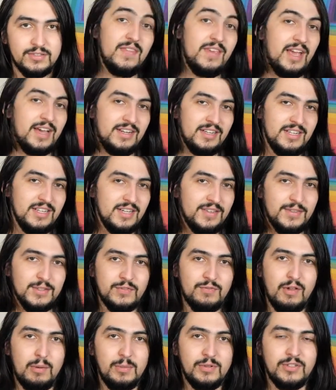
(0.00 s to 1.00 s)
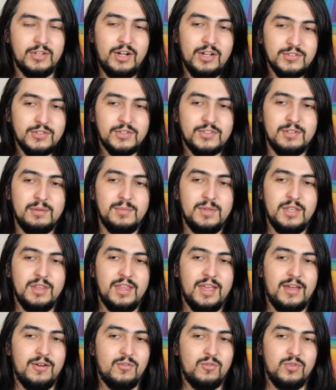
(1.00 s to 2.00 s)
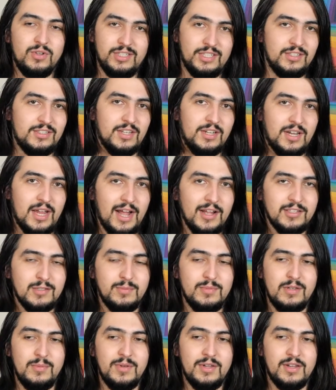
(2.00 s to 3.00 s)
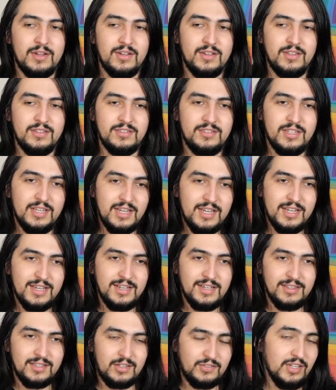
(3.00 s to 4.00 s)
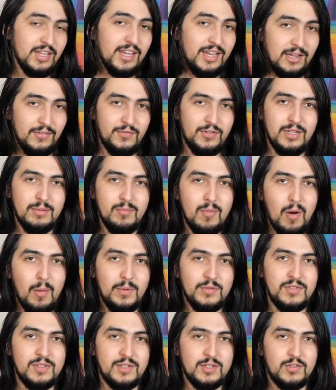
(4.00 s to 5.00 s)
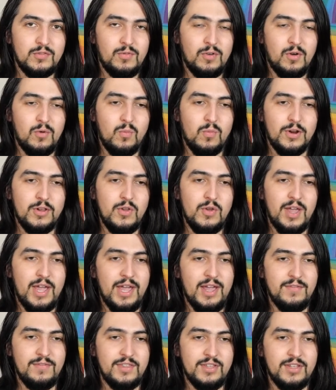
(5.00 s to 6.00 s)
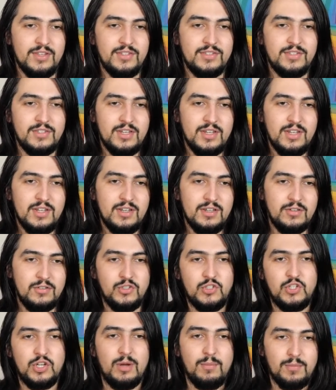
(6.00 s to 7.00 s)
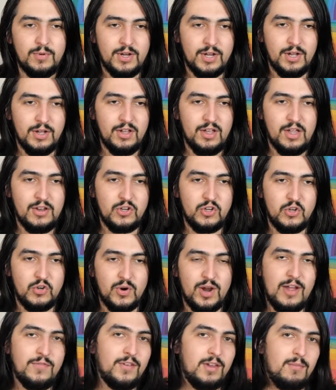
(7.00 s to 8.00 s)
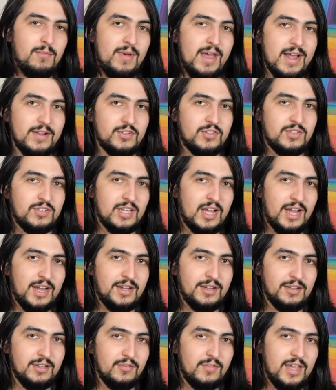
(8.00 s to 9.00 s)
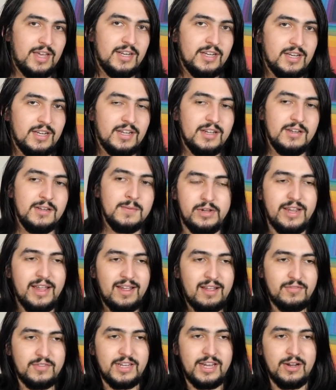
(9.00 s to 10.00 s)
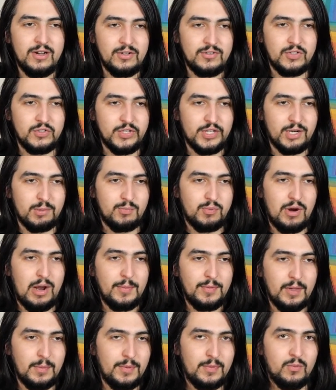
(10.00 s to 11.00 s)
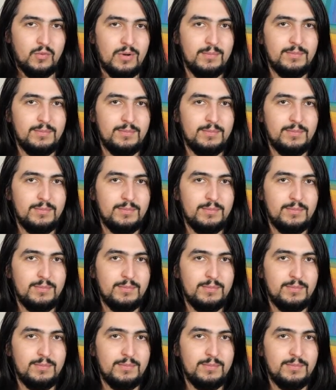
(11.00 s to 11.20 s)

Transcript: And the editing of this film is also something that really stuck out to me, because there's a handful of moments in this film where you have this jump cut, graphic match style of editing, where you have characters that are propped up in